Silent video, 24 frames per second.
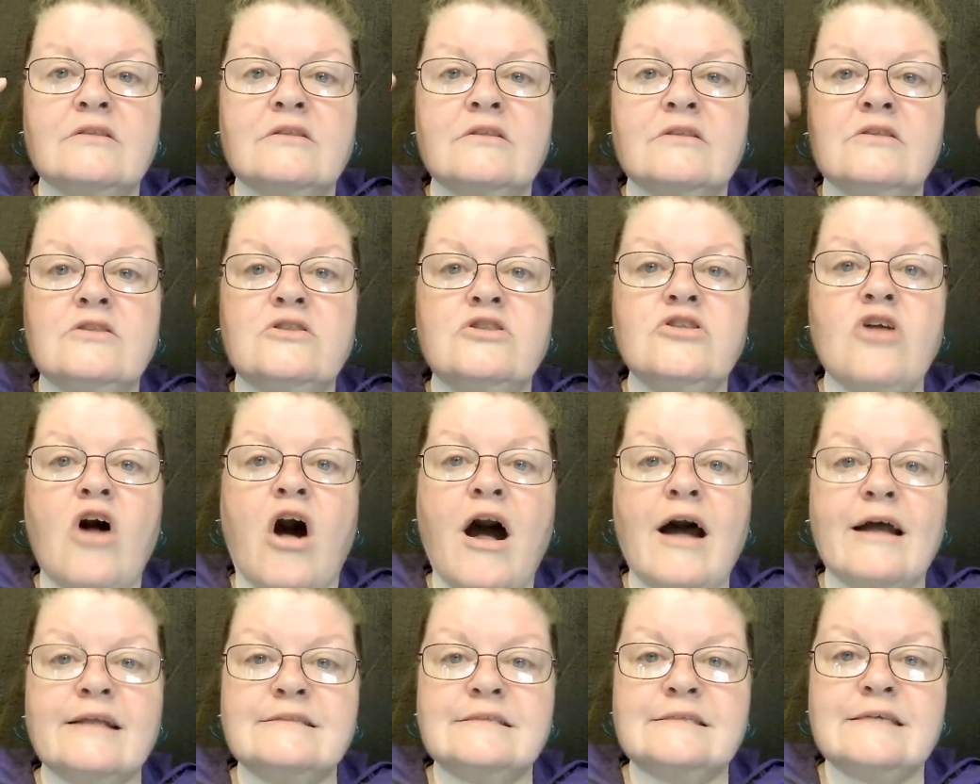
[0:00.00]

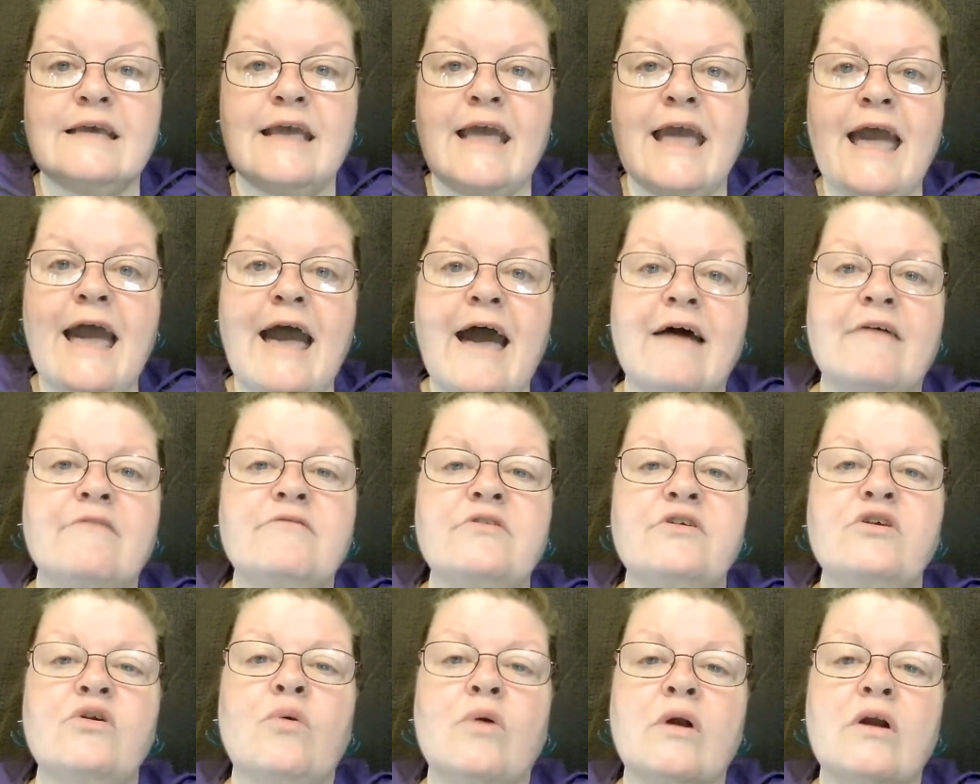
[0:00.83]
not have
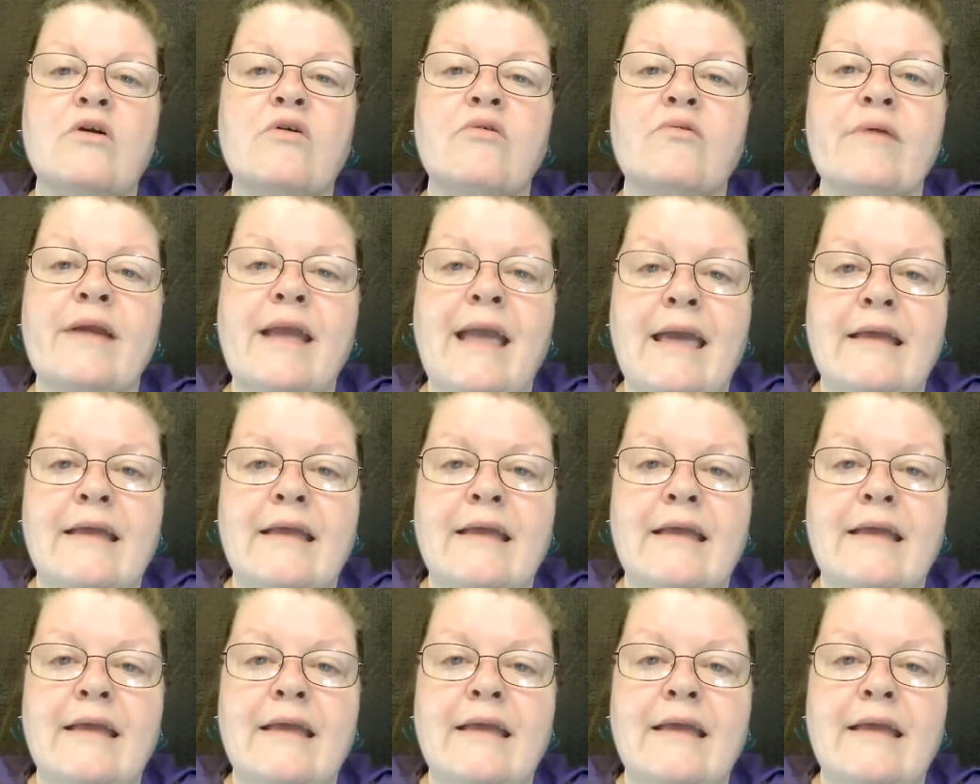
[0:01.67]
your creative